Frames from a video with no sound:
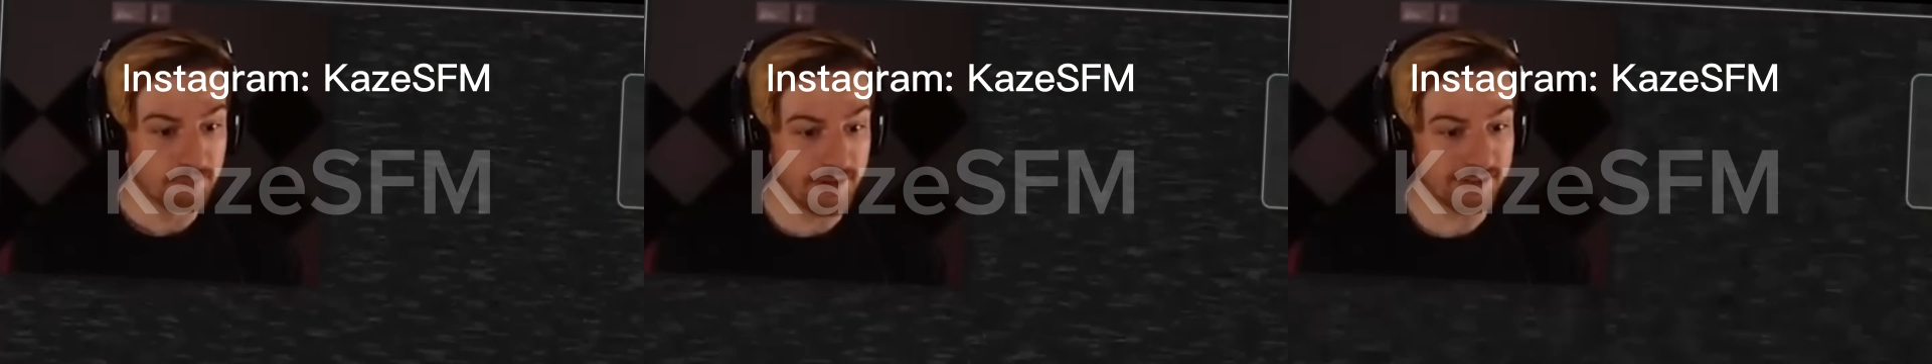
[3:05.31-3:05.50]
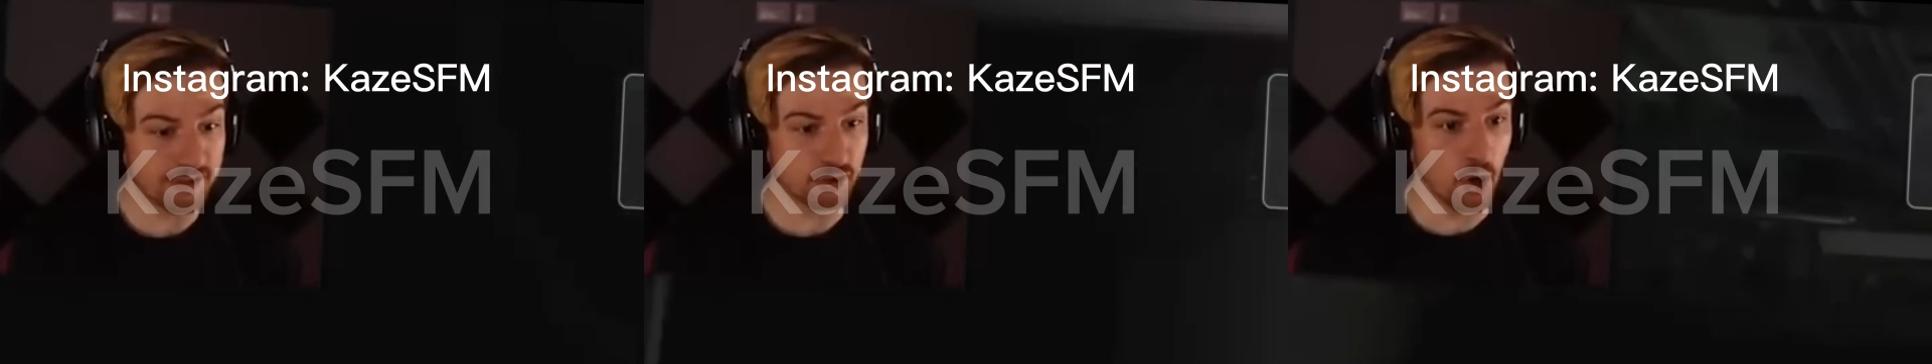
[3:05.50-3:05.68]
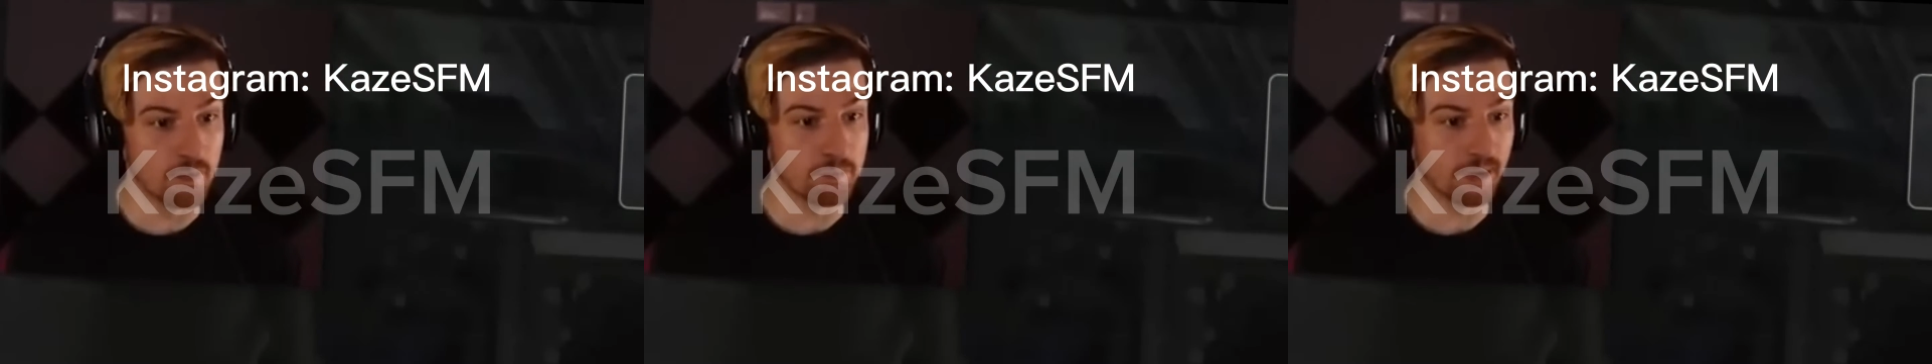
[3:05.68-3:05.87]

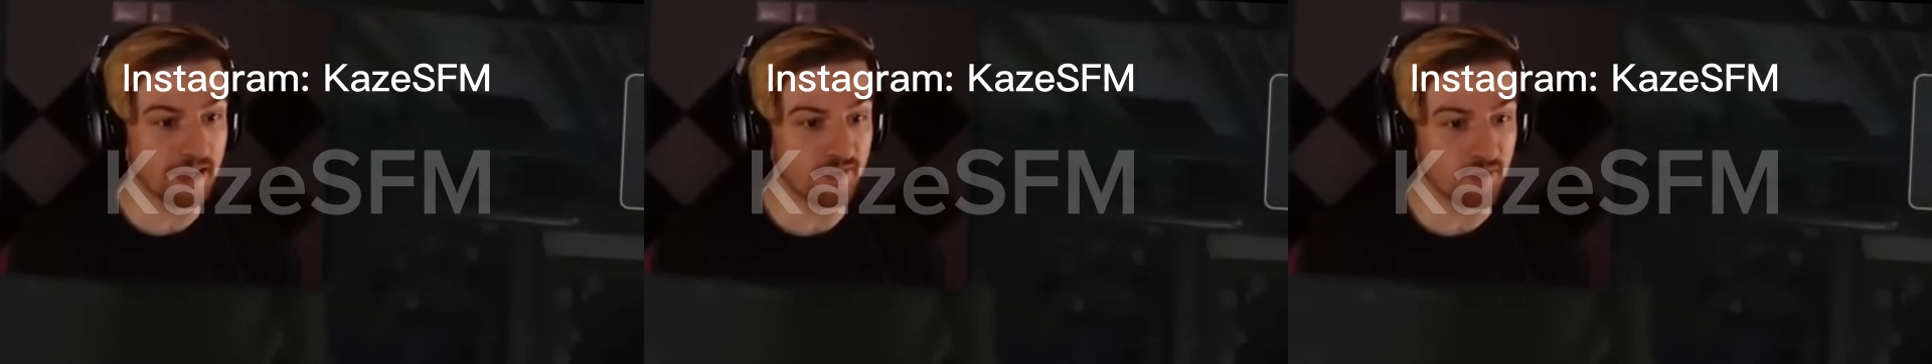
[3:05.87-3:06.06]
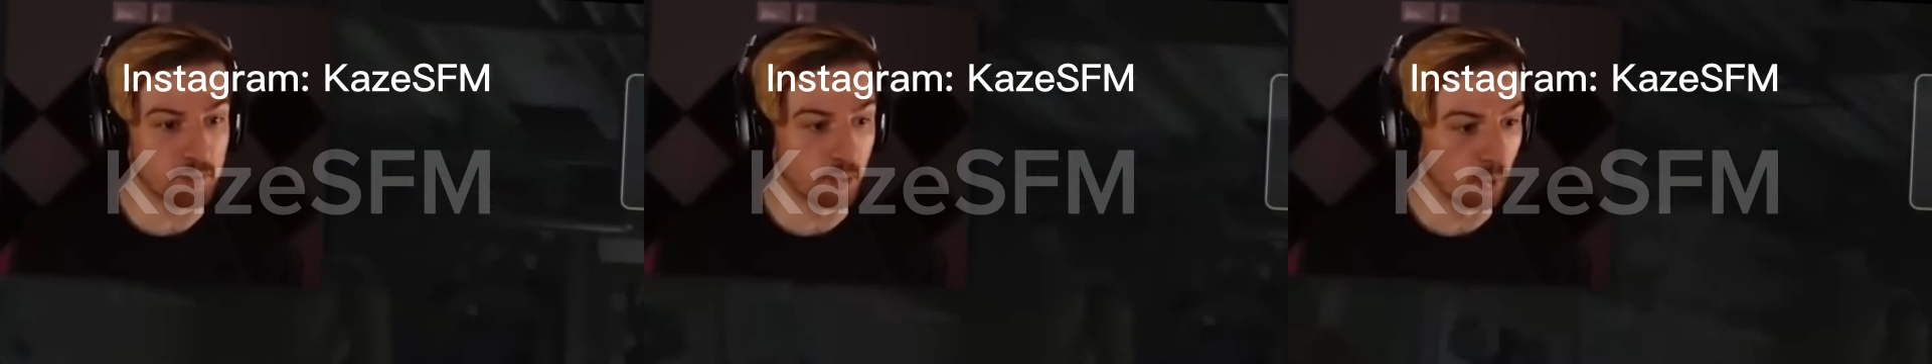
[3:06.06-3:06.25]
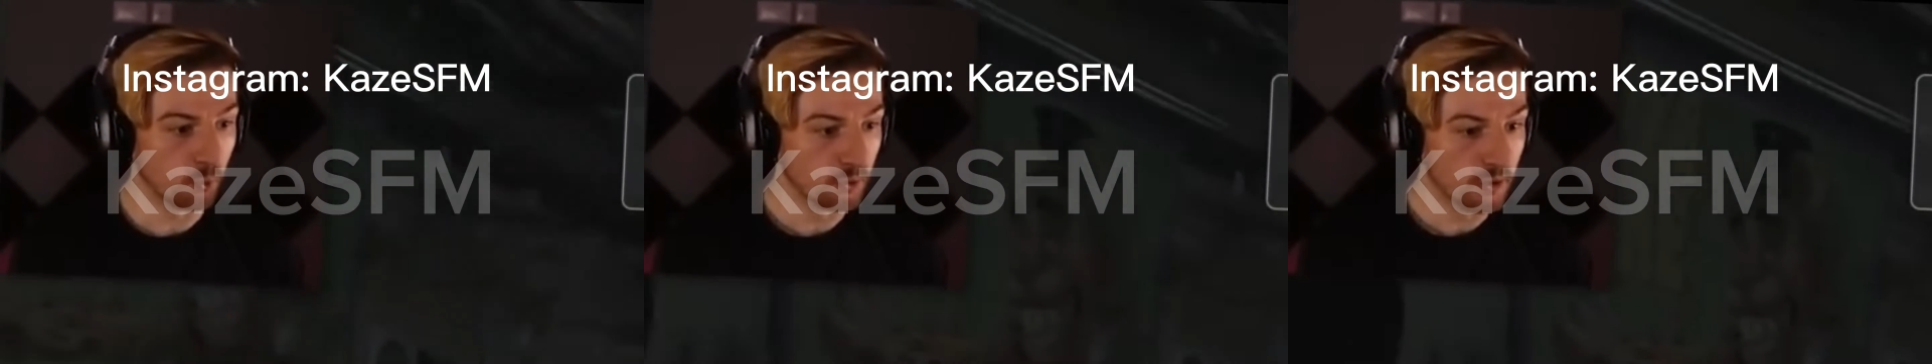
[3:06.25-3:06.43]
This is
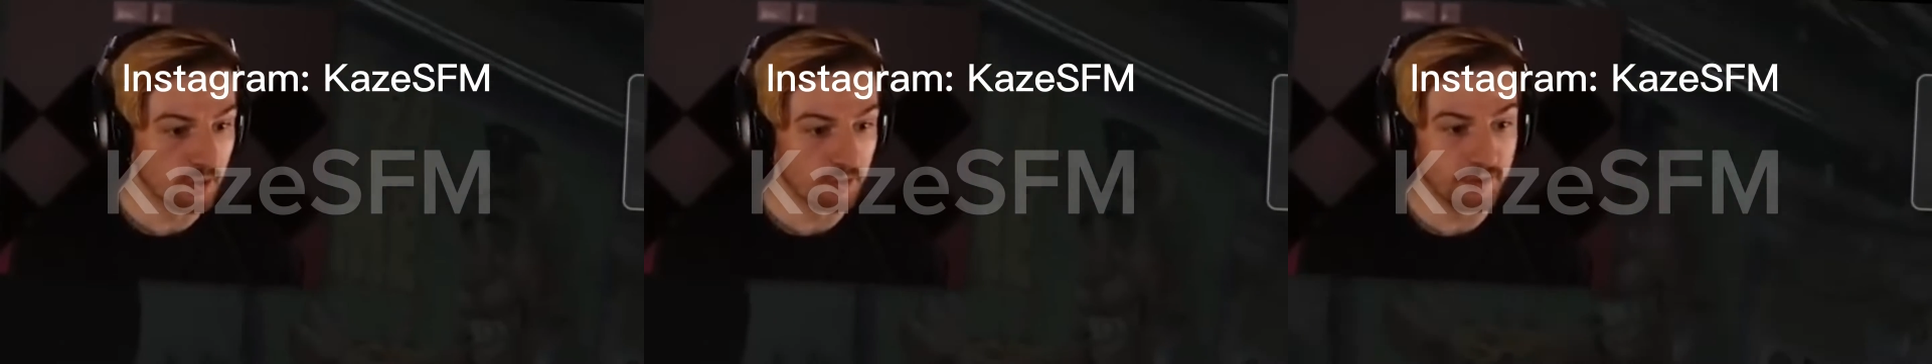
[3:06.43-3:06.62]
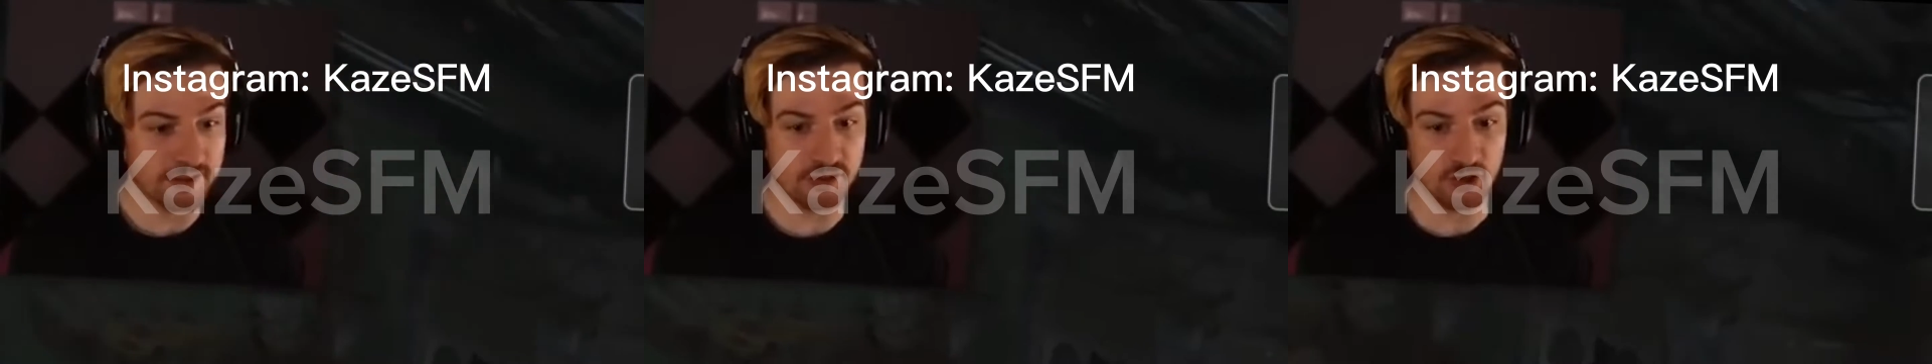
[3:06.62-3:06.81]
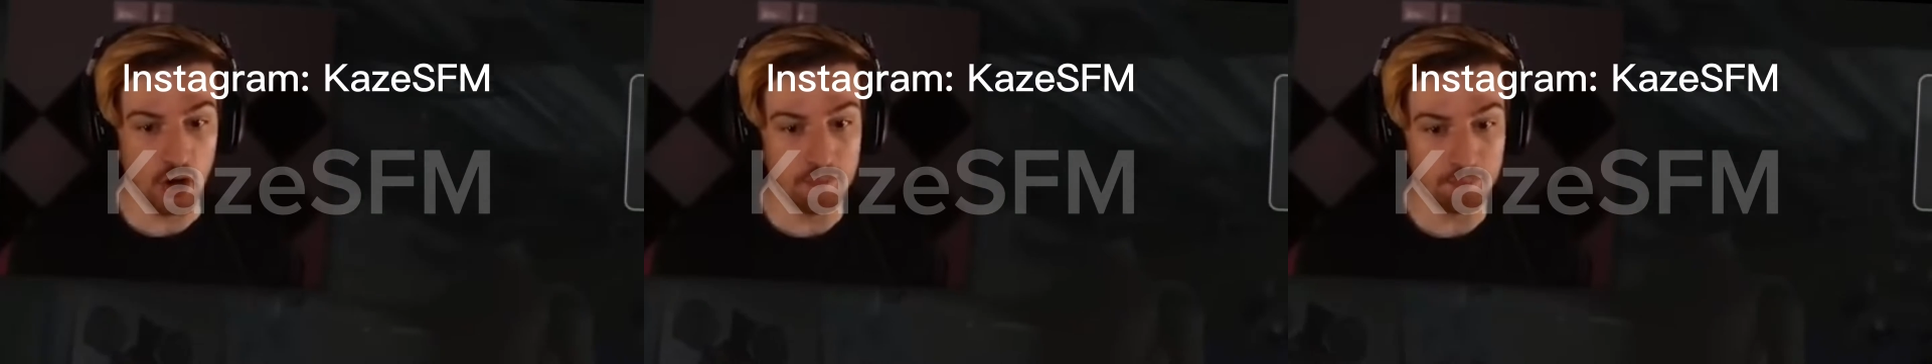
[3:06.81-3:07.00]
unbelievable. This is